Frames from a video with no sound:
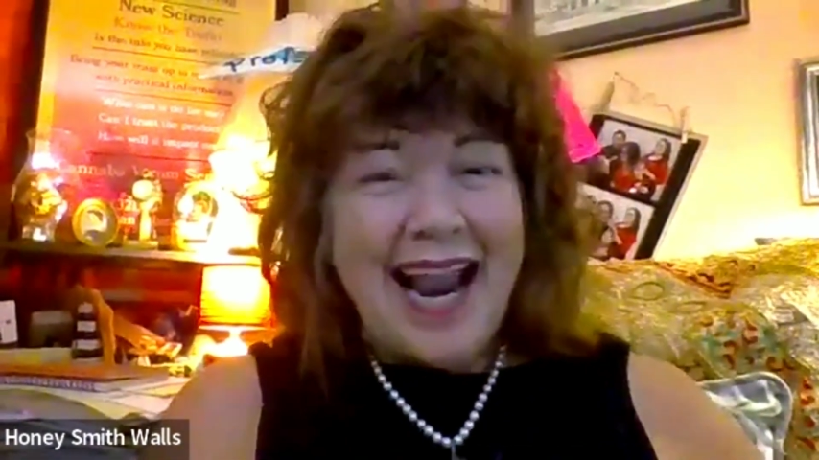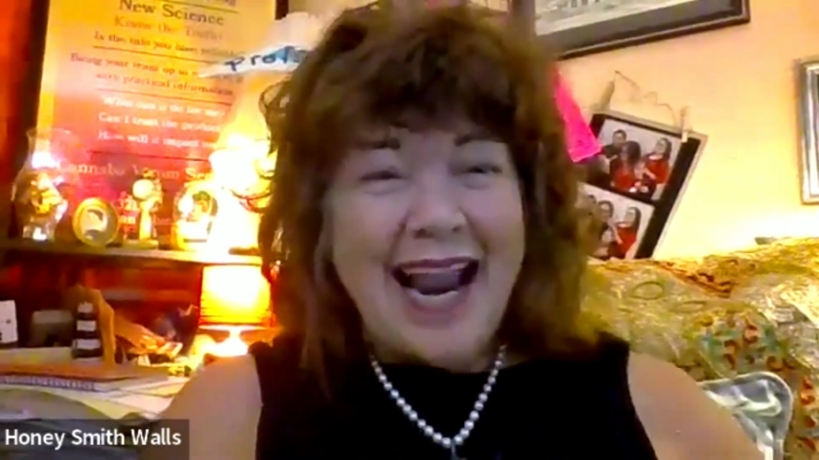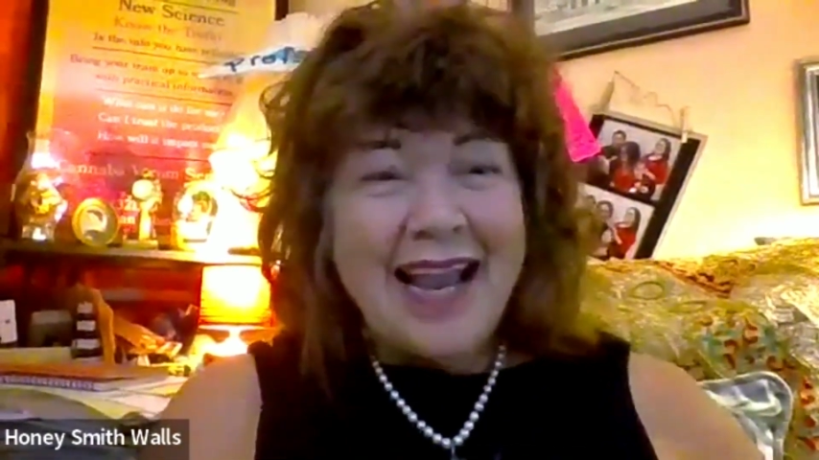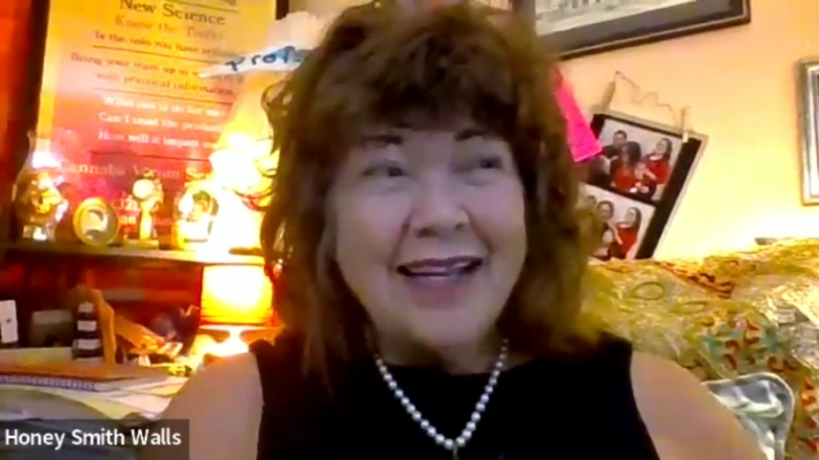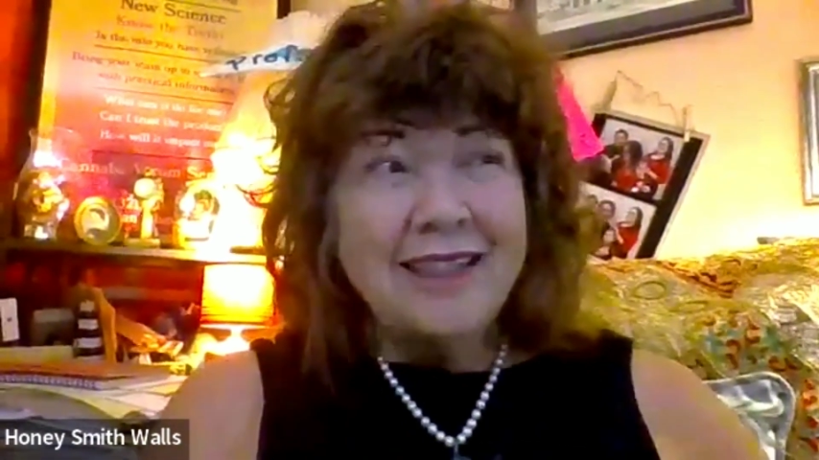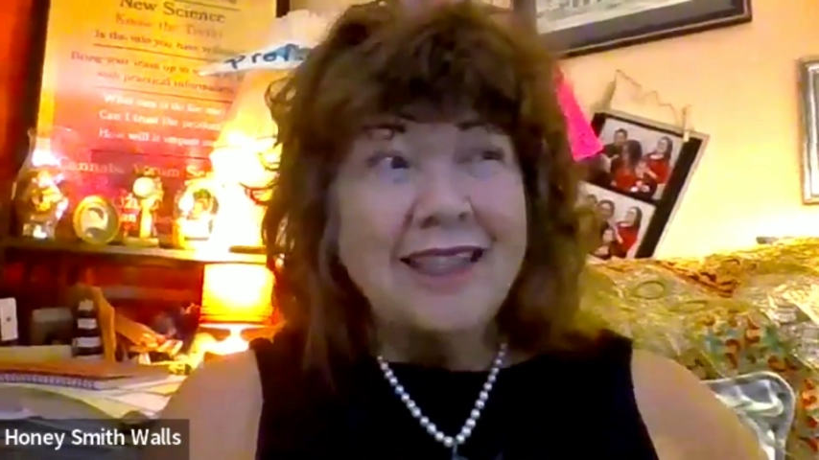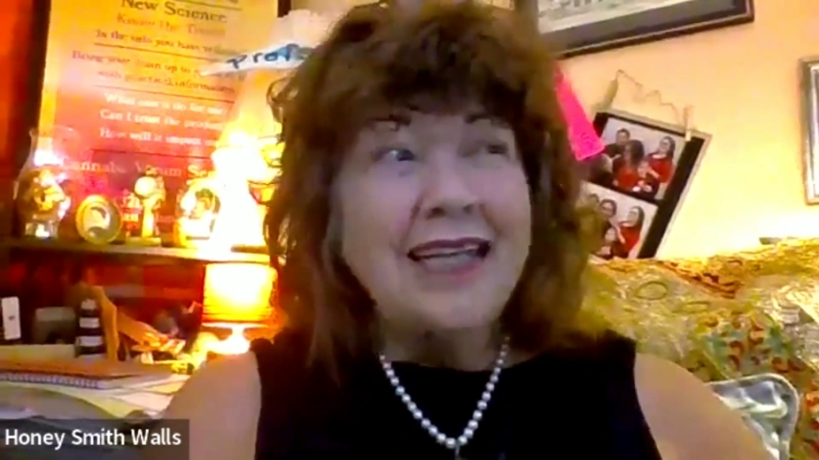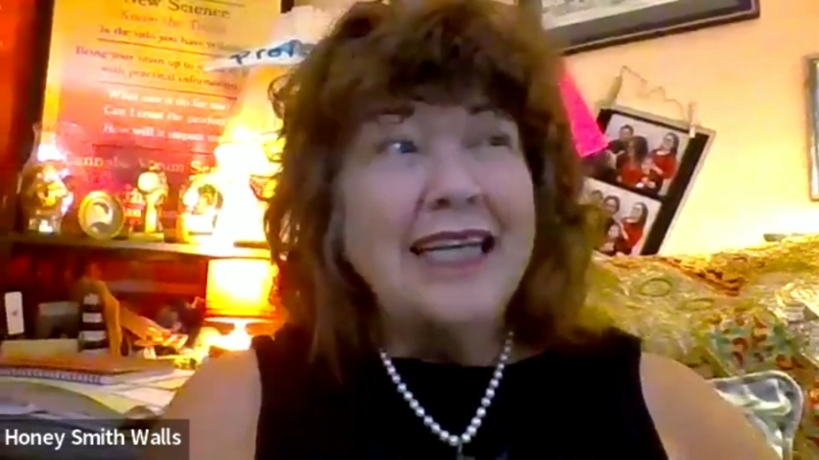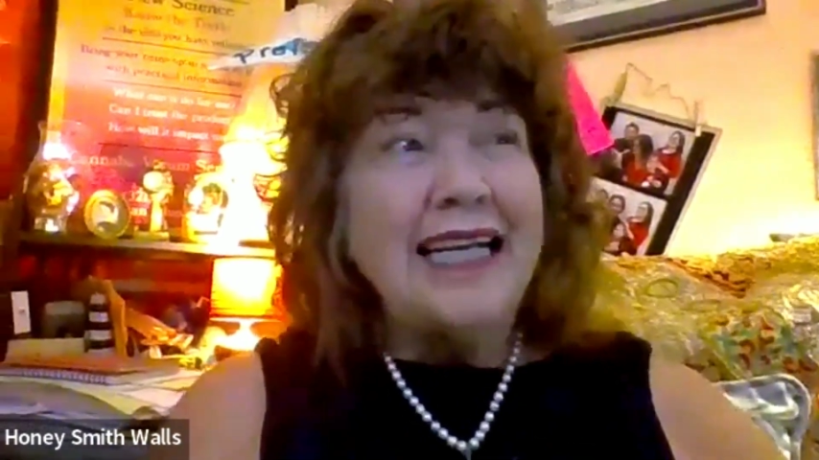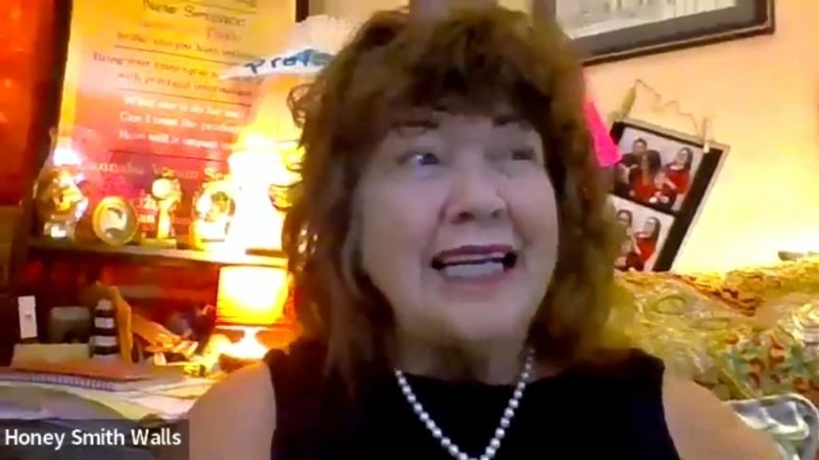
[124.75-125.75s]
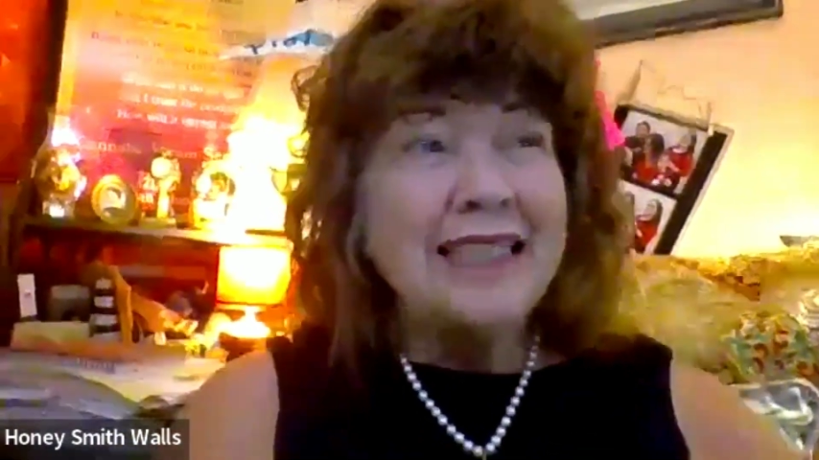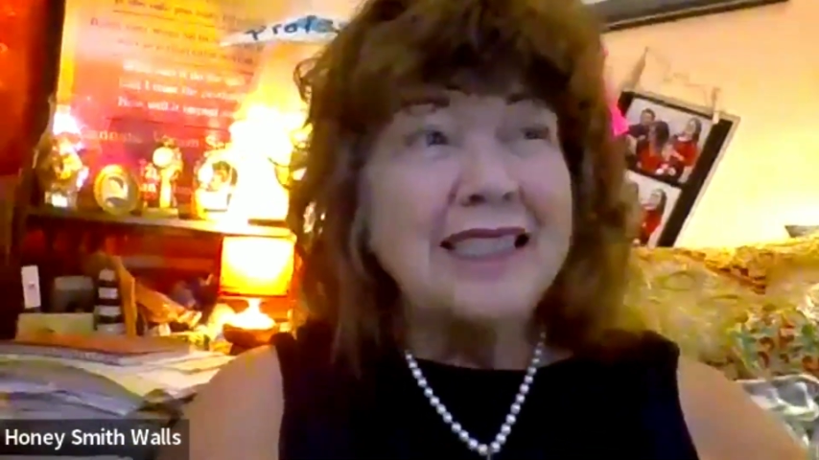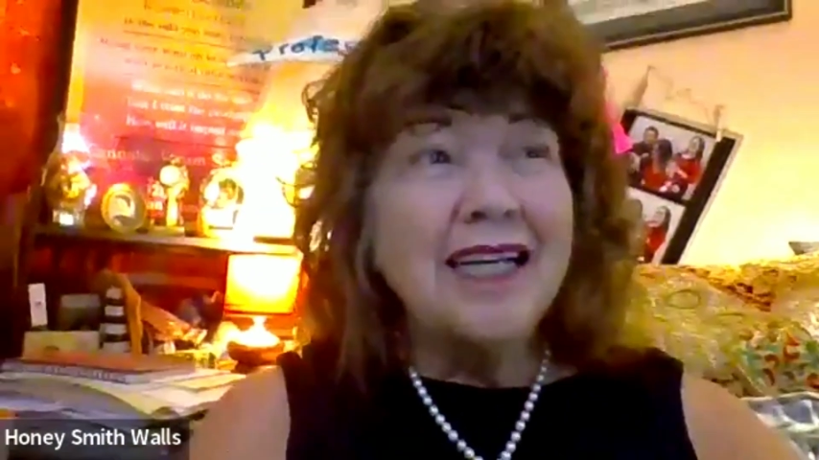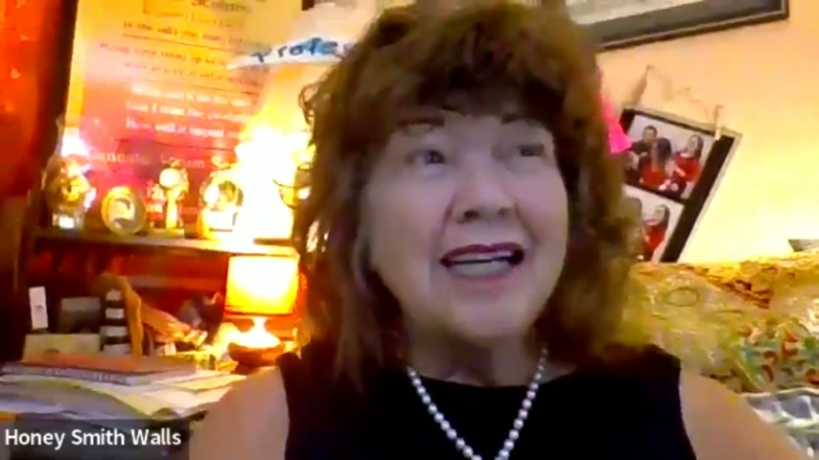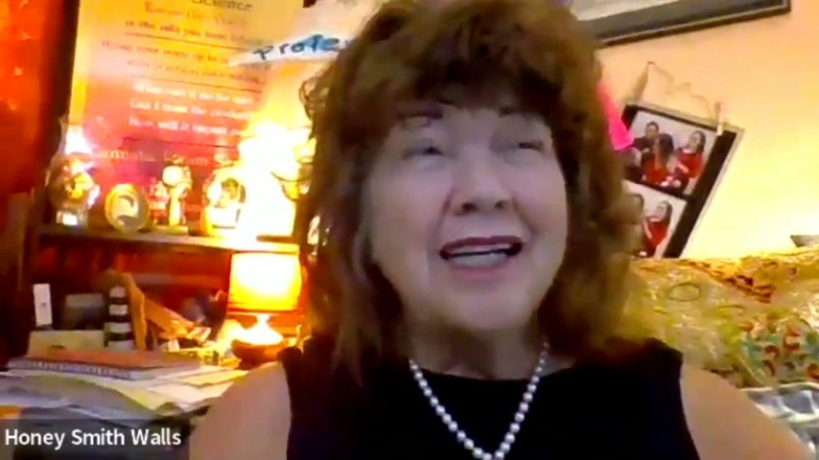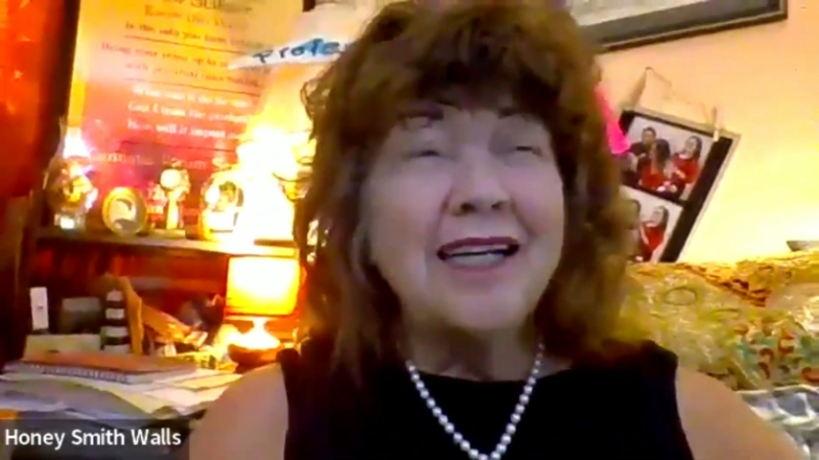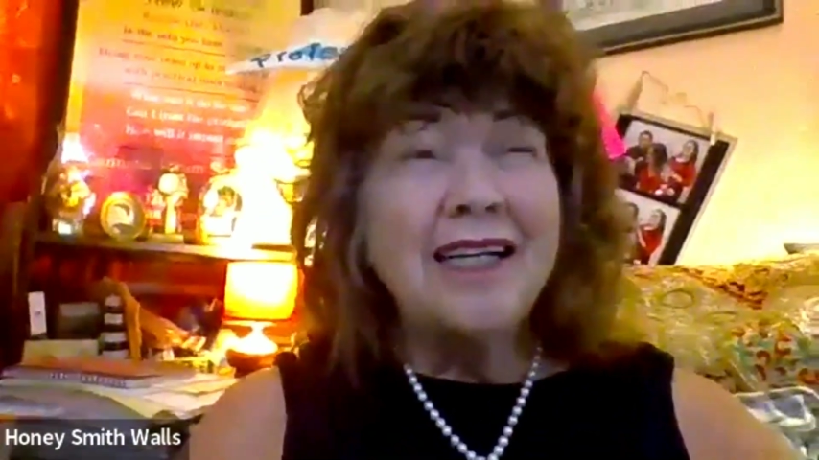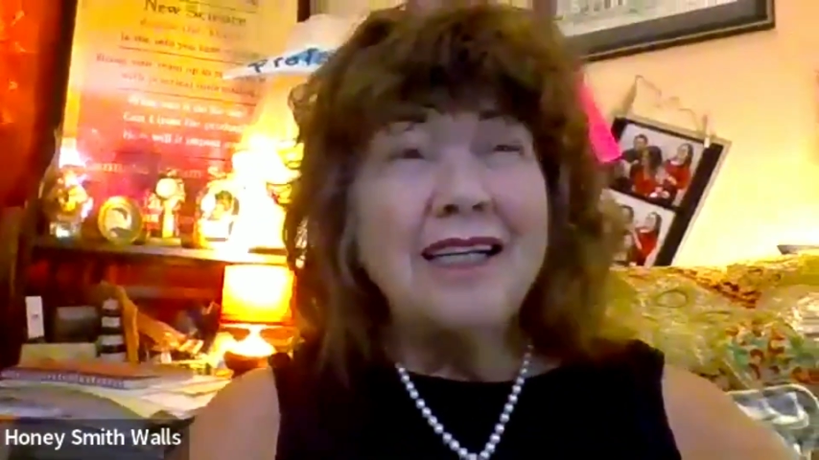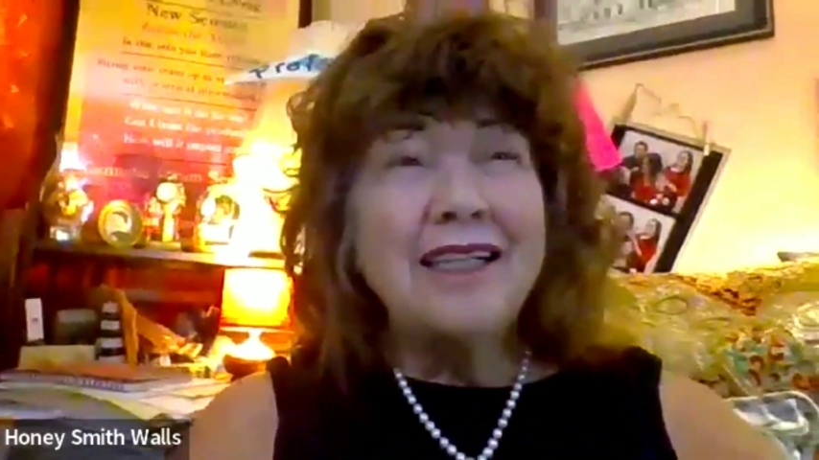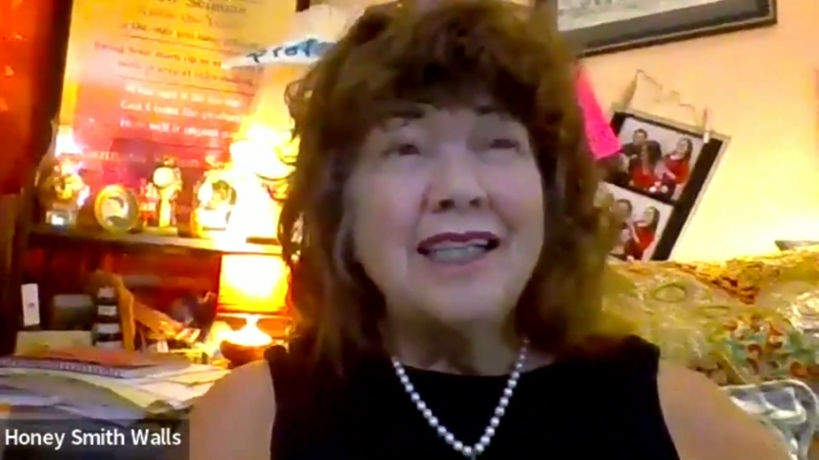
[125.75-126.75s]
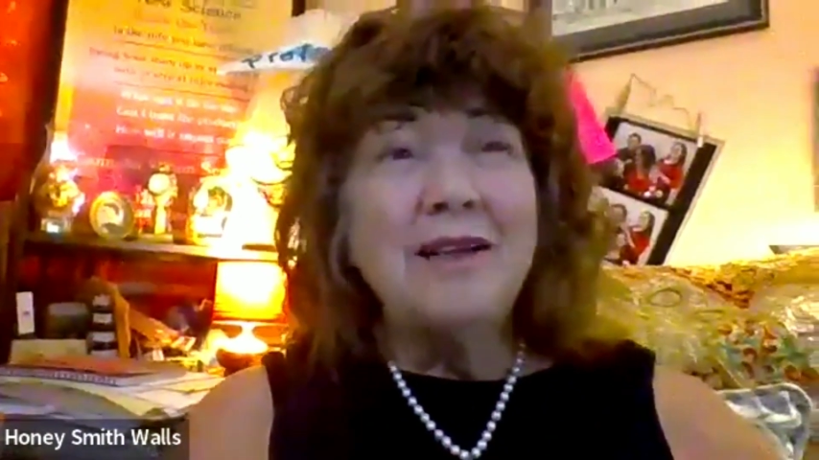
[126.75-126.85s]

And It, uh,